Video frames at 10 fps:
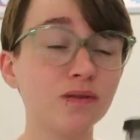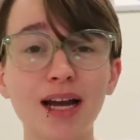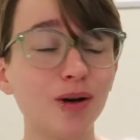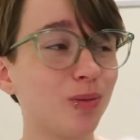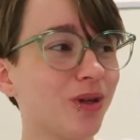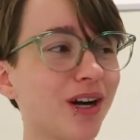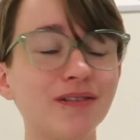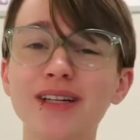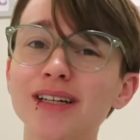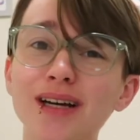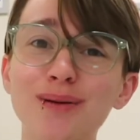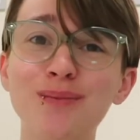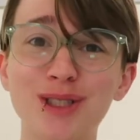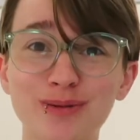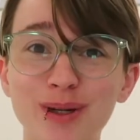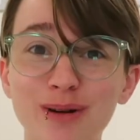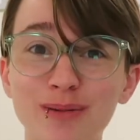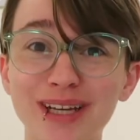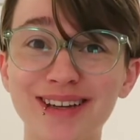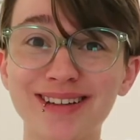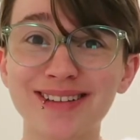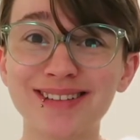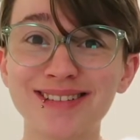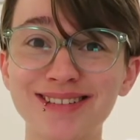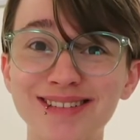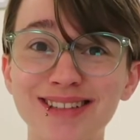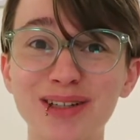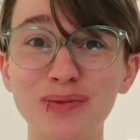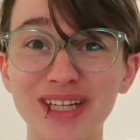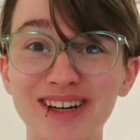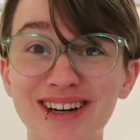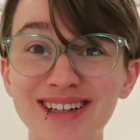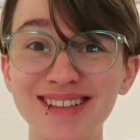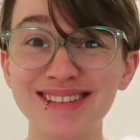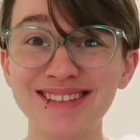I hope you're having a much better week than we are.